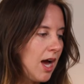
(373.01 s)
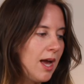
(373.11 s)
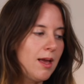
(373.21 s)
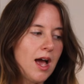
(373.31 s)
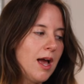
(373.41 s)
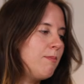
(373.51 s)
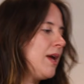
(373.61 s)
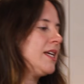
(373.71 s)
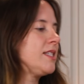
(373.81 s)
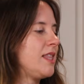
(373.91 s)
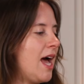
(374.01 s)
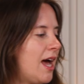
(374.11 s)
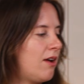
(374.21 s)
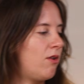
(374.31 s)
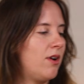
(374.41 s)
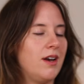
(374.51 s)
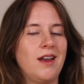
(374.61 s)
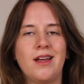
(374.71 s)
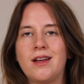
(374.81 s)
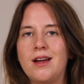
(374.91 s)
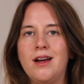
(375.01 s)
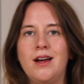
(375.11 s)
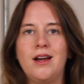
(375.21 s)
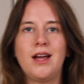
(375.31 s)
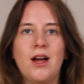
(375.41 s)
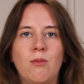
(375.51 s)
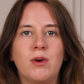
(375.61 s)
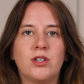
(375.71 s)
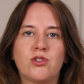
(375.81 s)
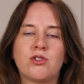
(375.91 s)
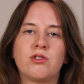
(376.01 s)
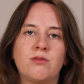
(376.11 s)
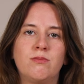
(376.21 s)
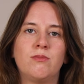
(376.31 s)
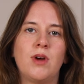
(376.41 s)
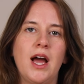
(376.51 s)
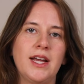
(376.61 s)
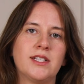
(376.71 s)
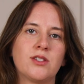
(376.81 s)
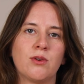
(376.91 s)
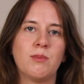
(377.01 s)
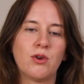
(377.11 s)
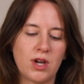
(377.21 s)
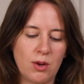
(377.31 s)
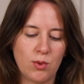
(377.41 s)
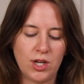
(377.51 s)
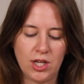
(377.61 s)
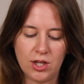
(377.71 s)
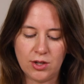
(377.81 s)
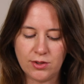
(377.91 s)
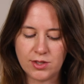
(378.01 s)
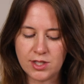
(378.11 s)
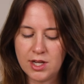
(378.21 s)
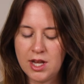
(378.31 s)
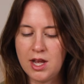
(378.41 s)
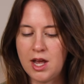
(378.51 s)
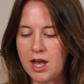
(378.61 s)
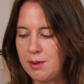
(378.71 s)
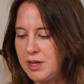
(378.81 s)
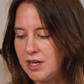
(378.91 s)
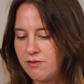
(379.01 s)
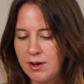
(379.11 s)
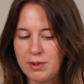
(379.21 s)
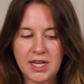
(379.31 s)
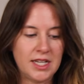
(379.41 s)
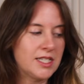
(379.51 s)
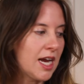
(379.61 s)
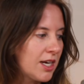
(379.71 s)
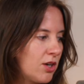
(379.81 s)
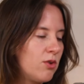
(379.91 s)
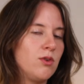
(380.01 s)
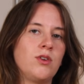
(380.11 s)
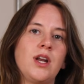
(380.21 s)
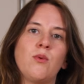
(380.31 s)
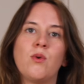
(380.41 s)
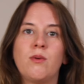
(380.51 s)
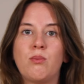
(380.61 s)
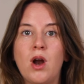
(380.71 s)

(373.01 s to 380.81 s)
I base that on how much ice or milk I wanna use. I mean, if I'm getting technical and I want